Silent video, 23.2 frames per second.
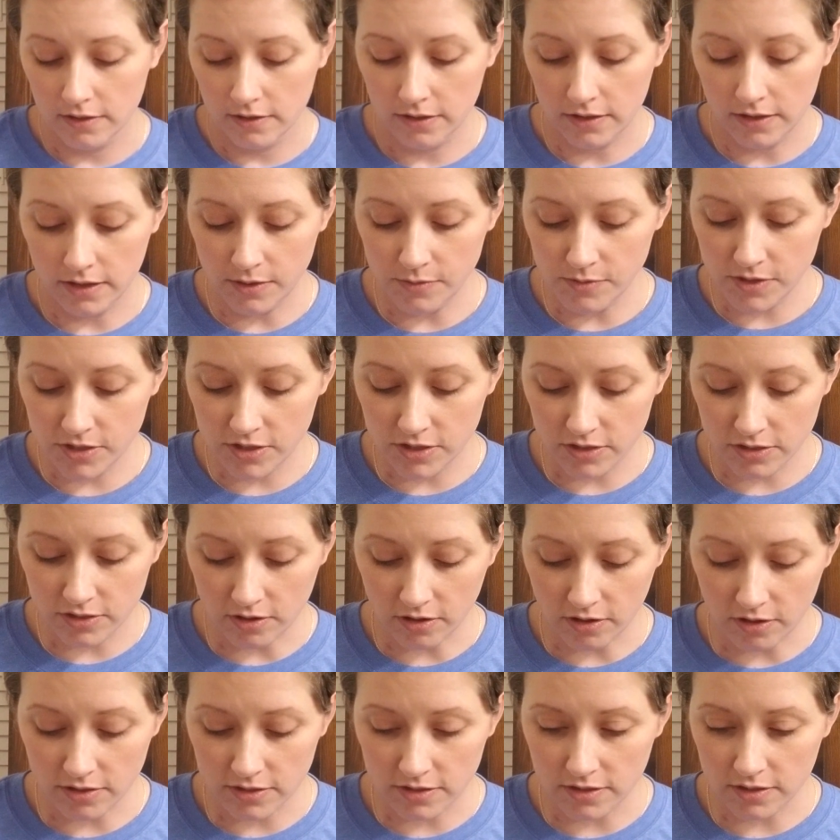He was just
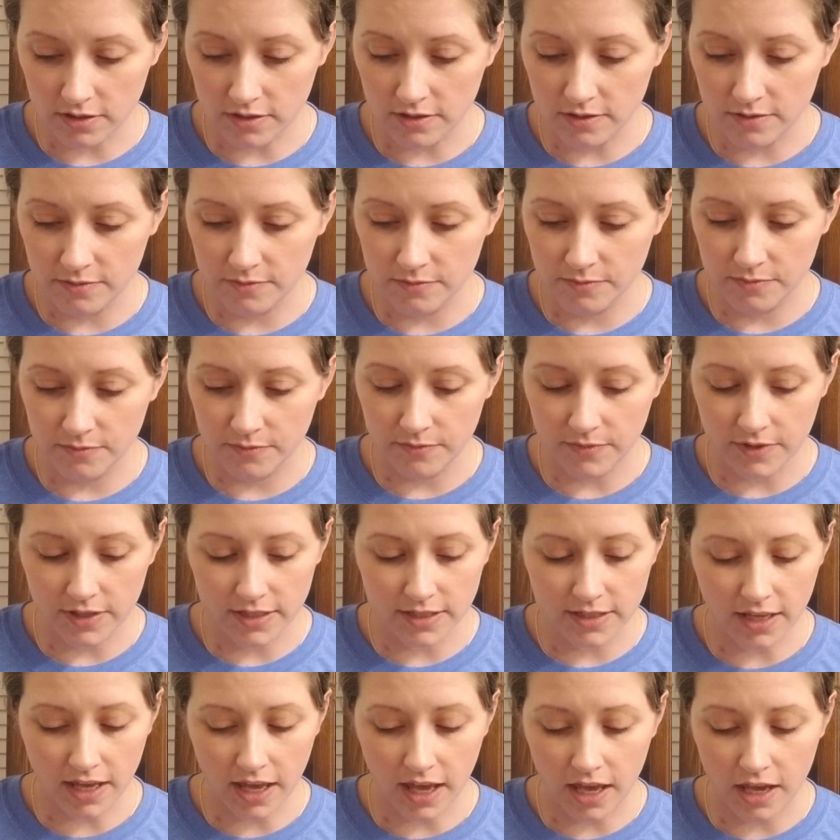awesome.
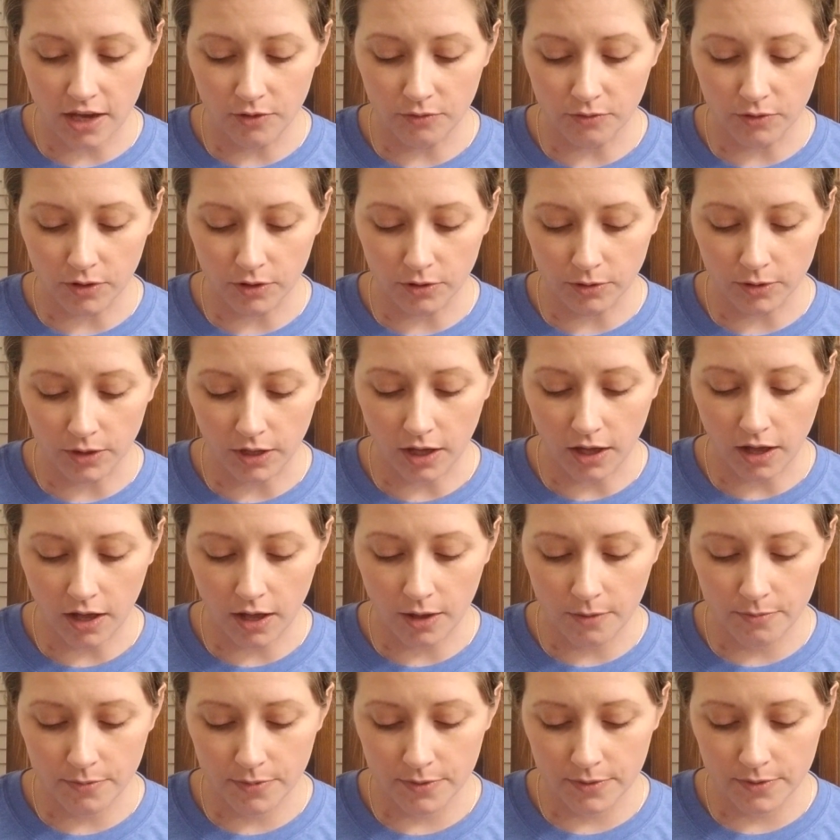His gang rolled
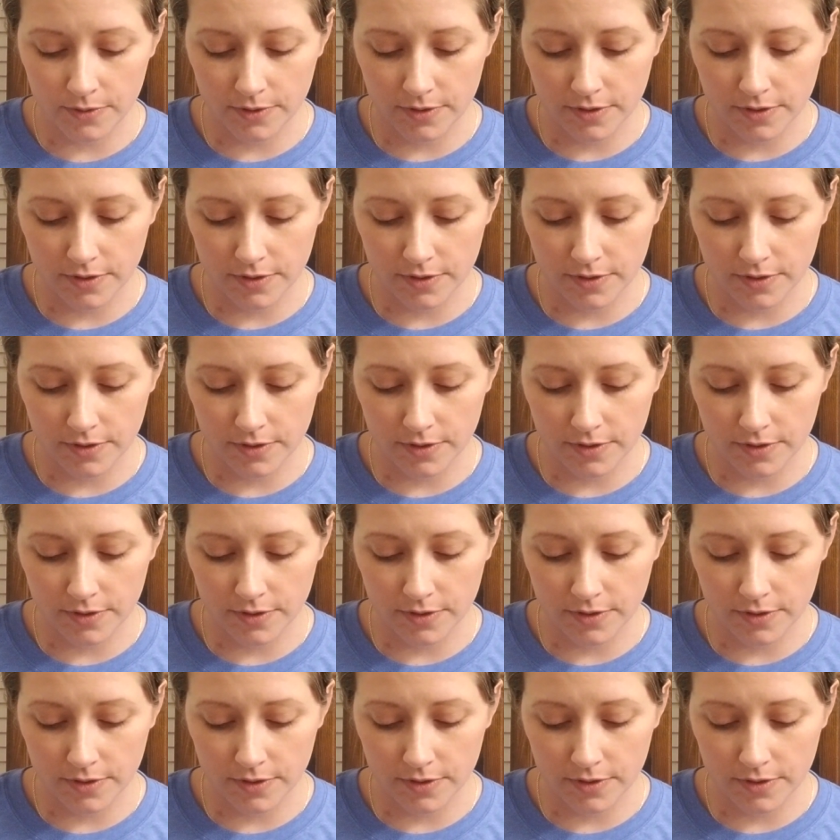up.